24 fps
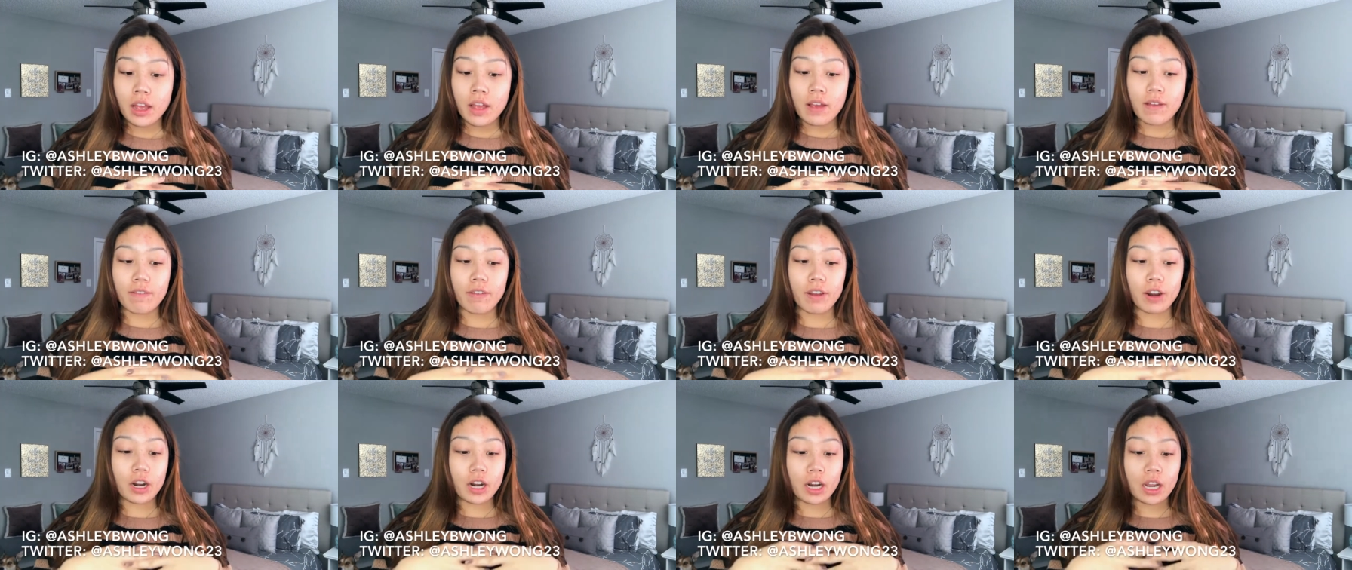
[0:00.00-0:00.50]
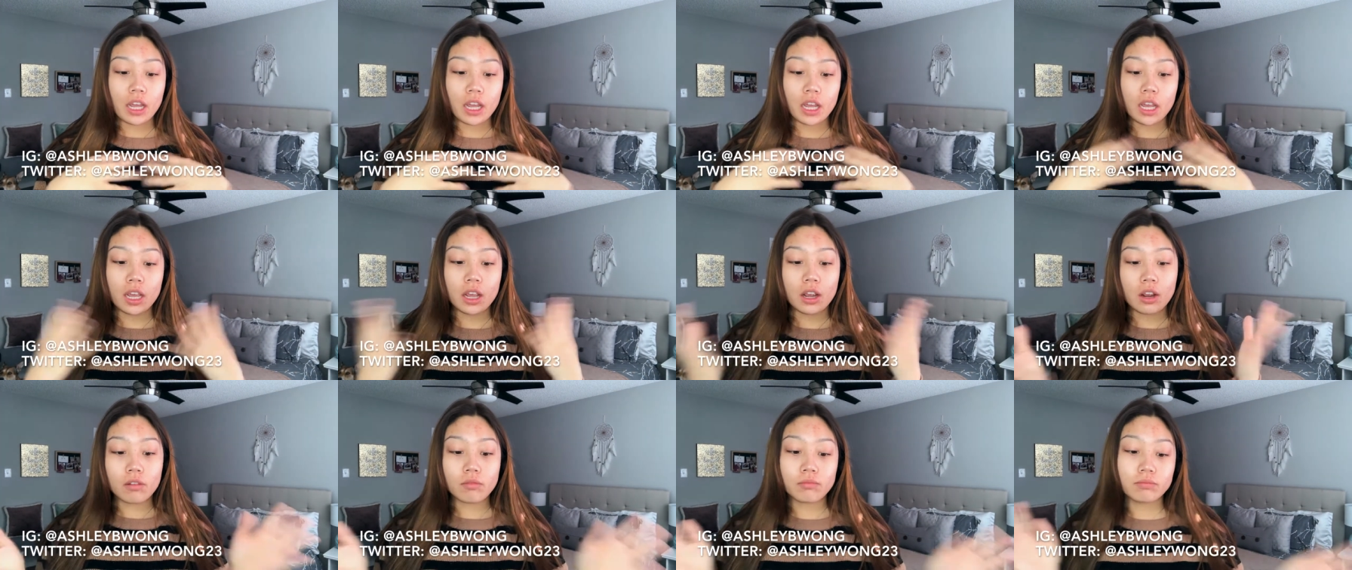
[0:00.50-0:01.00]

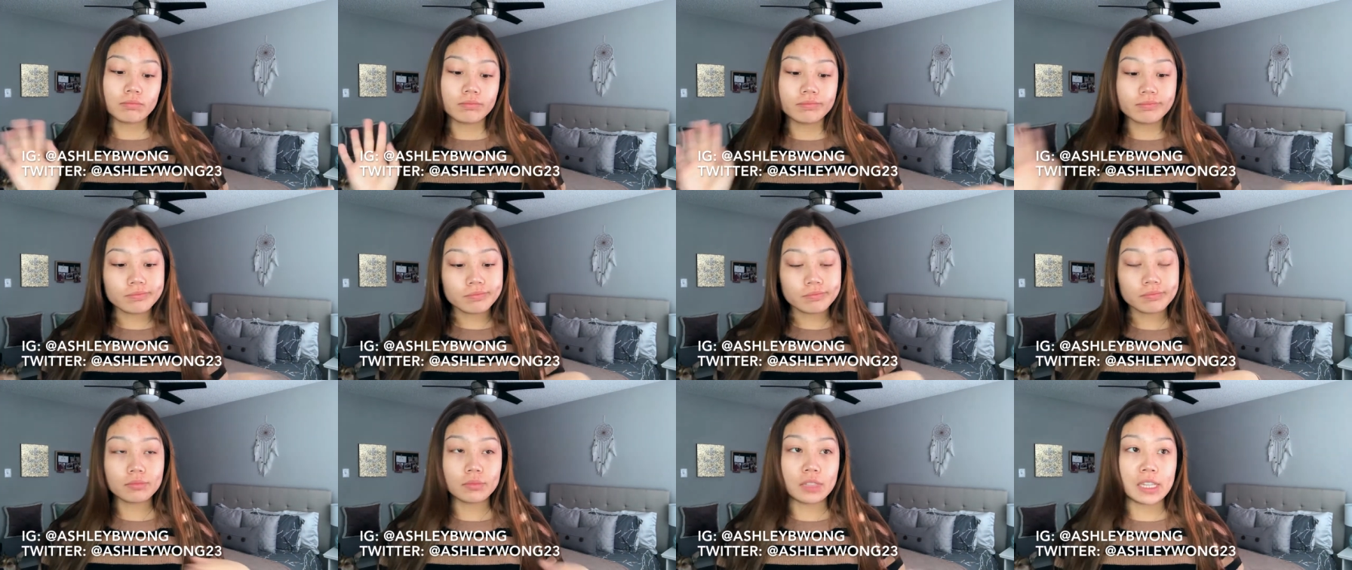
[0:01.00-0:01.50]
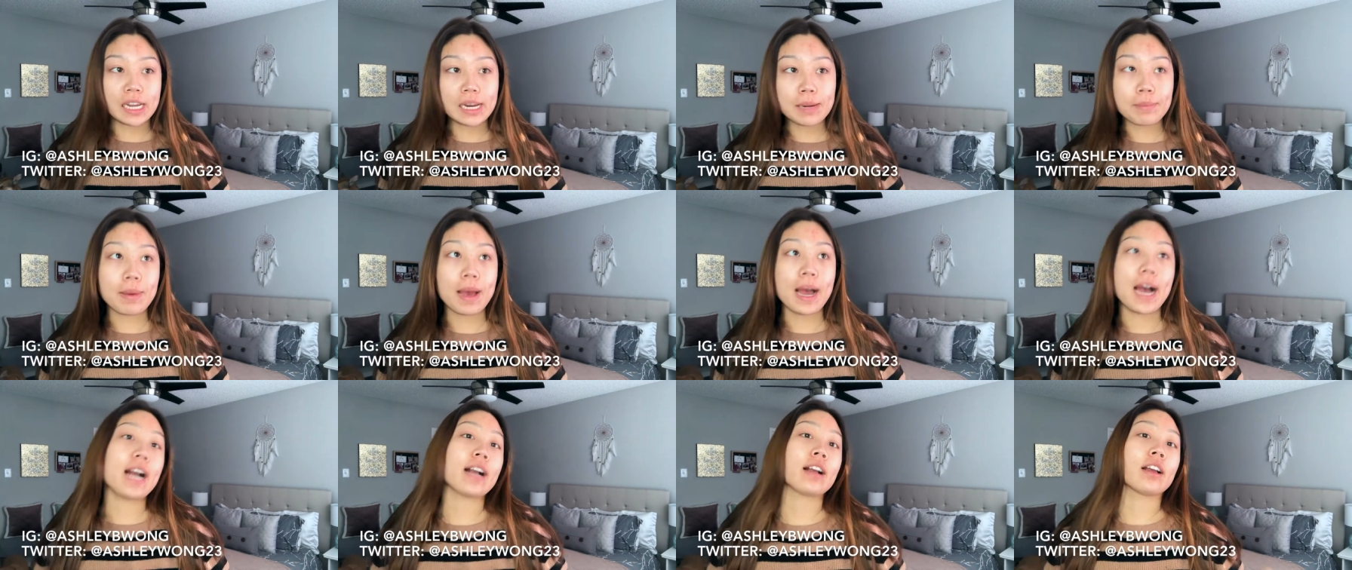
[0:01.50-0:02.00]
very laid
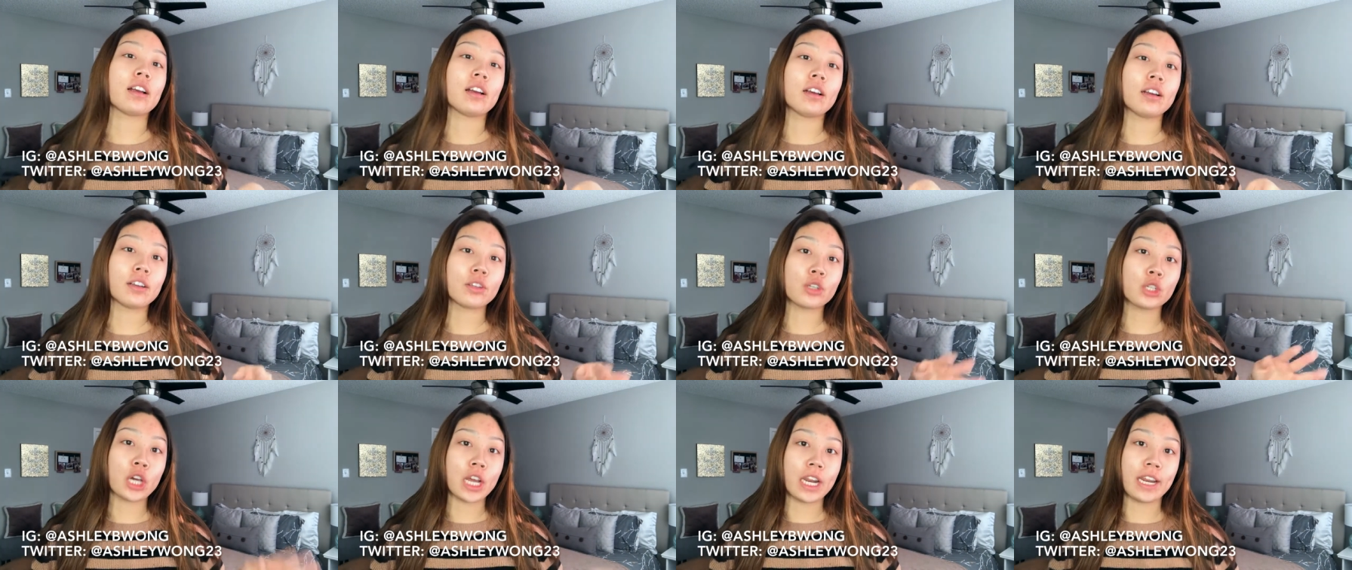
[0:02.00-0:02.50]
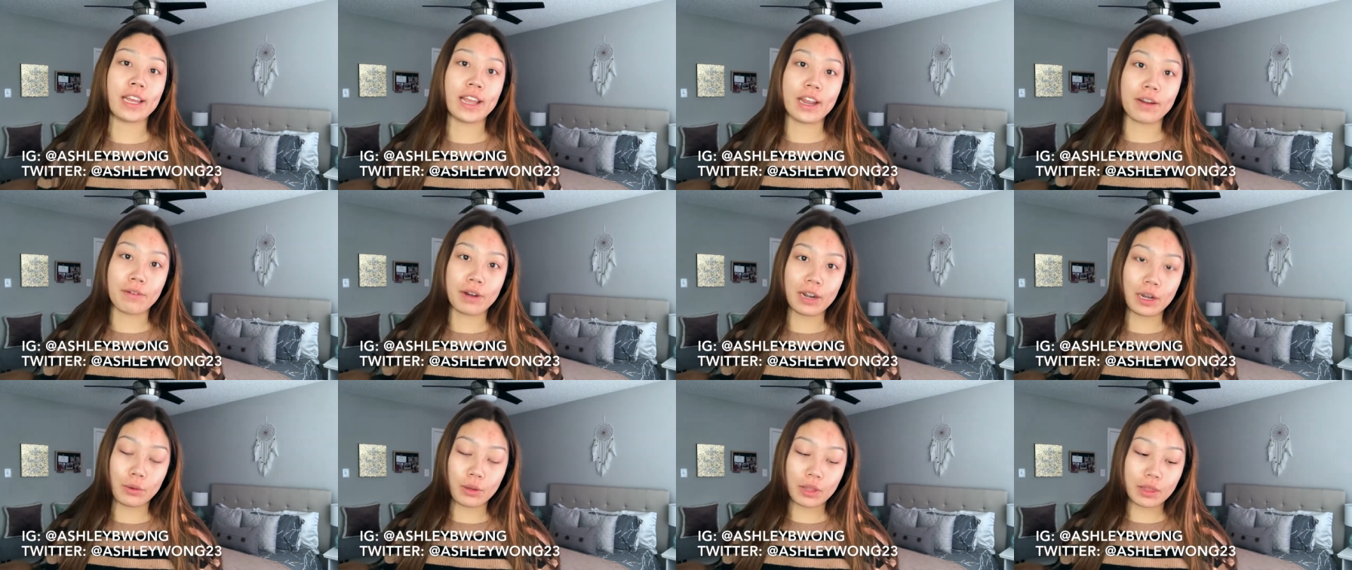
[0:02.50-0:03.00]
back try to get
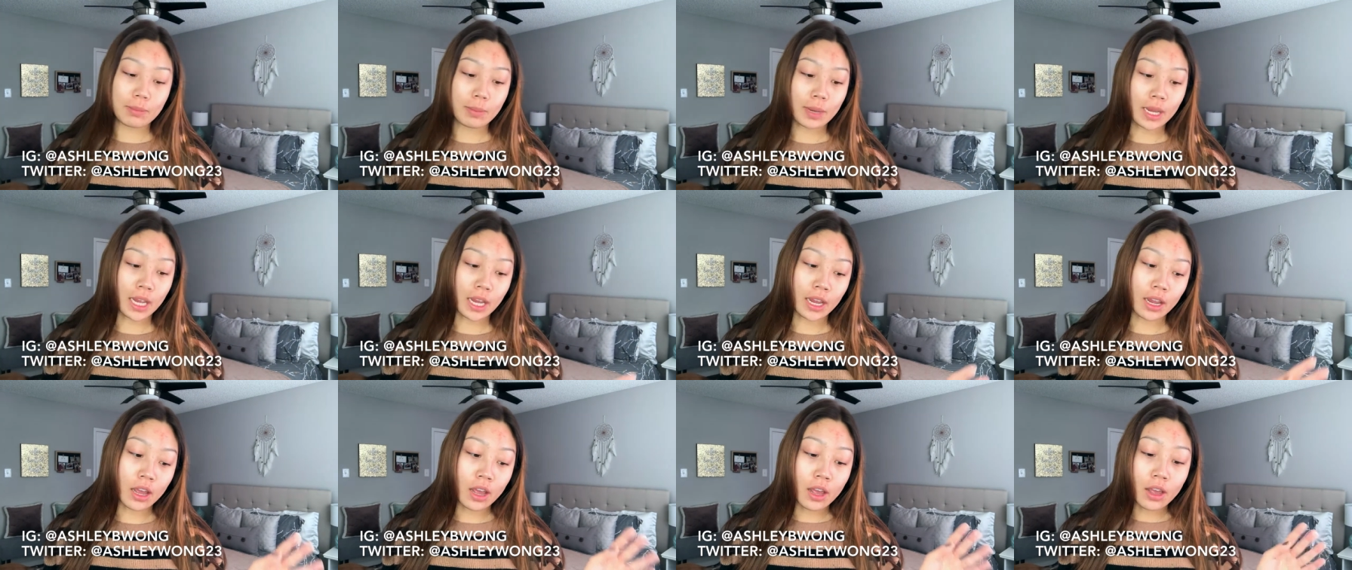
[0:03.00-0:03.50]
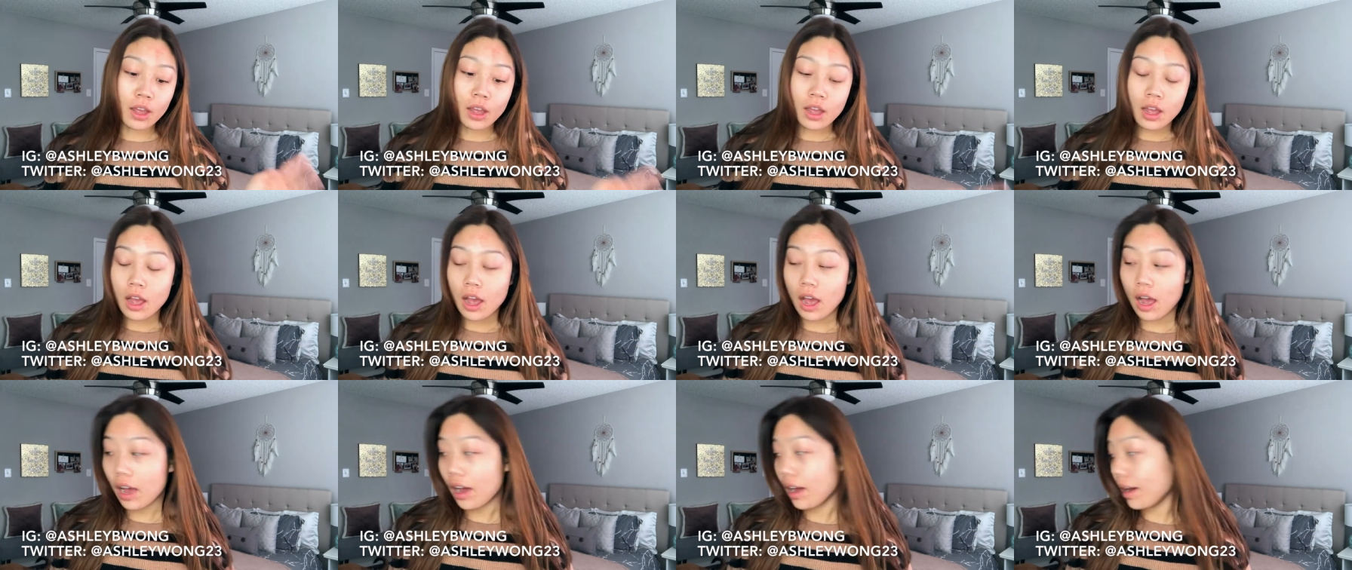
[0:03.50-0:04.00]
ready with me.
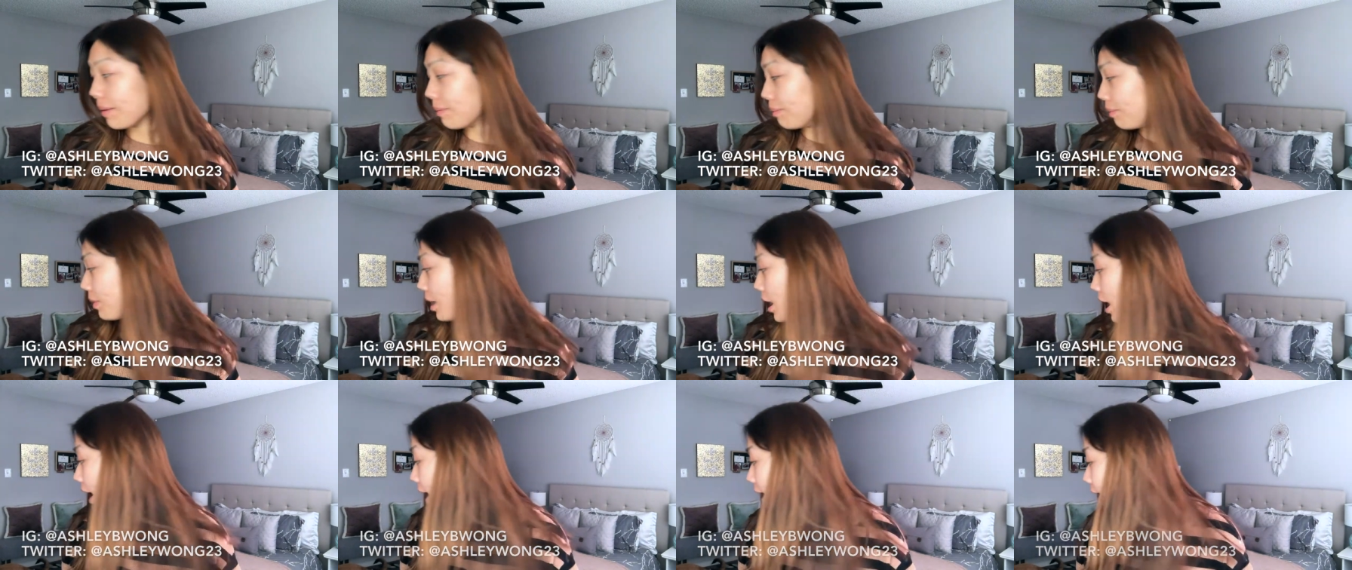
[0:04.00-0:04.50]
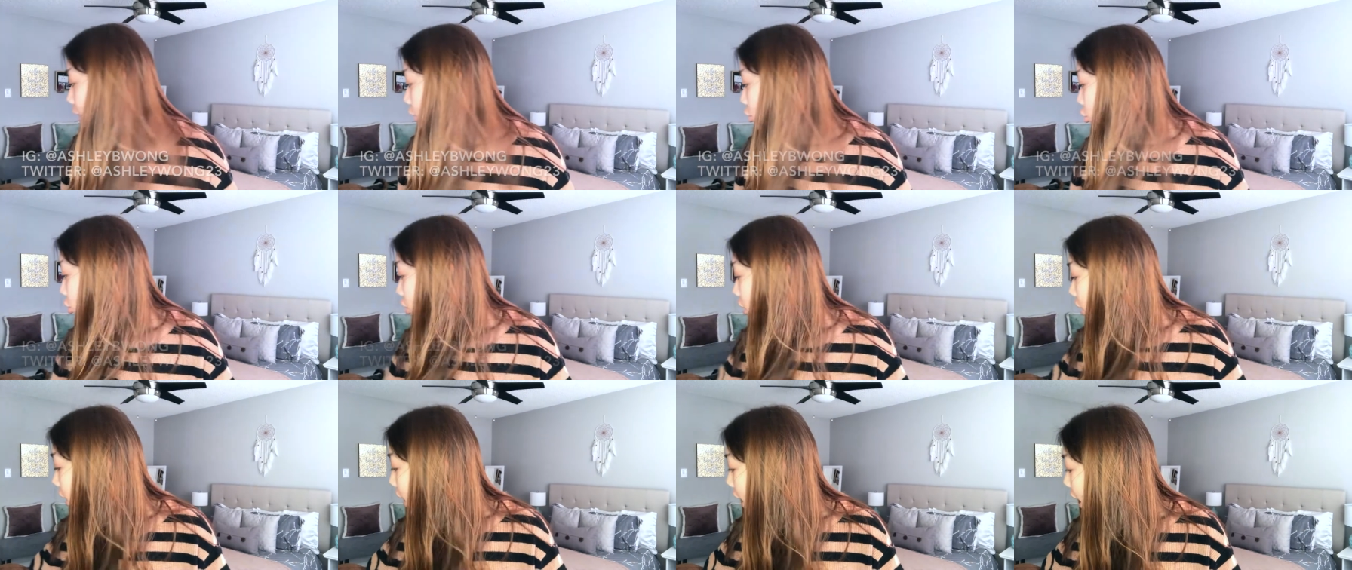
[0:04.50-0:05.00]
Um, I actually